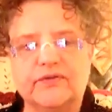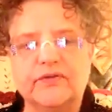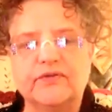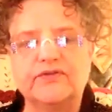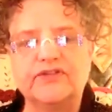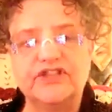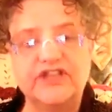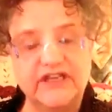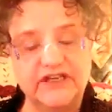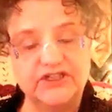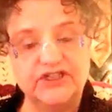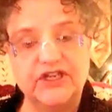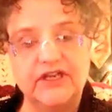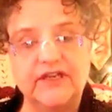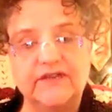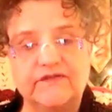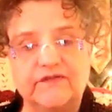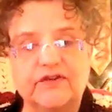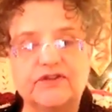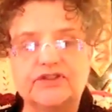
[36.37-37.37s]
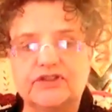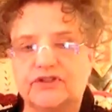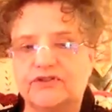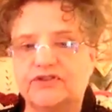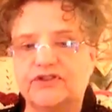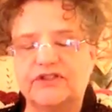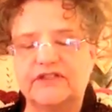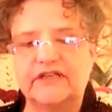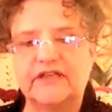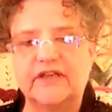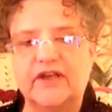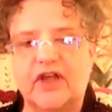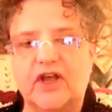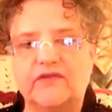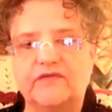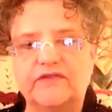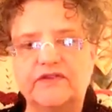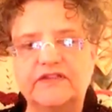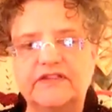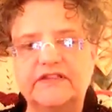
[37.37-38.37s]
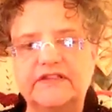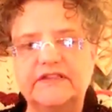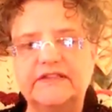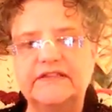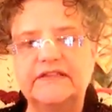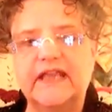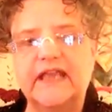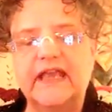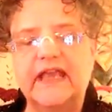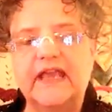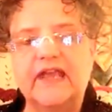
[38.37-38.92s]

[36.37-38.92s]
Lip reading: through teaching for churches and conferences,